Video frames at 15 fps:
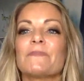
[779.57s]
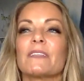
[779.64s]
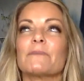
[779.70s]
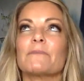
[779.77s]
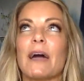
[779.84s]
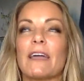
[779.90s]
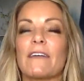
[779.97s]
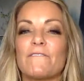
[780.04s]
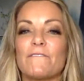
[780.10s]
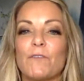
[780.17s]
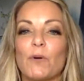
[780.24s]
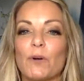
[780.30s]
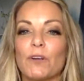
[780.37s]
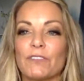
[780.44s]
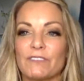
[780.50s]
My
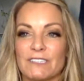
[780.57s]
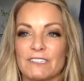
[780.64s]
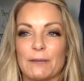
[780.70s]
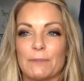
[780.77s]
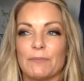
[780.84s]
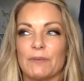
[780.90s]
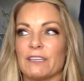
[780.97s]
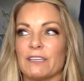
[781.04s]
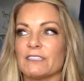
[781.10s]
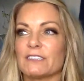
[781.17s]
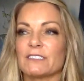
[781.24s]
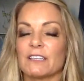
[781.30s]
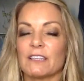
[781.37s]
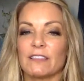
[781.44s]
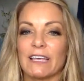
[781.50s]
4th tip
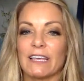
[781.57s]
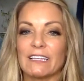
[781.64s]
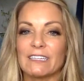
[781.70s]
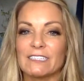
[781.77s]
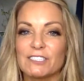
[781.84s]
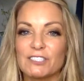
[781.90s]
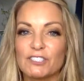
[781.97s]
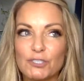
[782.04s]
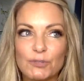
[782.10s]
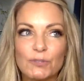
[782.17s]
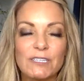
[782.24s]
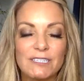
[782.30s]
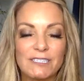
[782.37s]
is that during